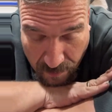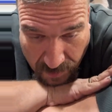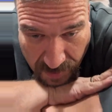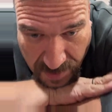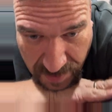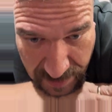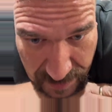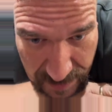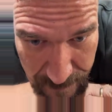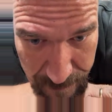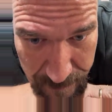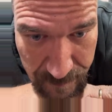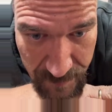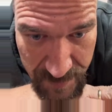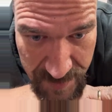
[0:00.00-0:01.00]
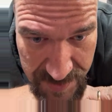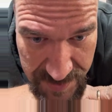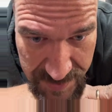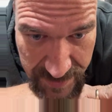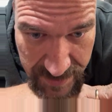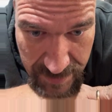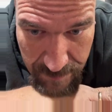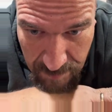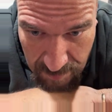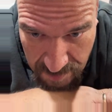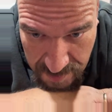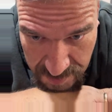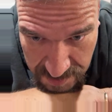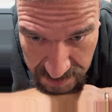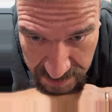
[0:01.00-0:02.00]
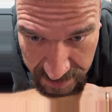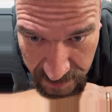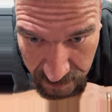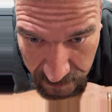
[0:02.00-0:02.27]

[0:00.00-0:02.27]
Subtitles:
setup the same as a standard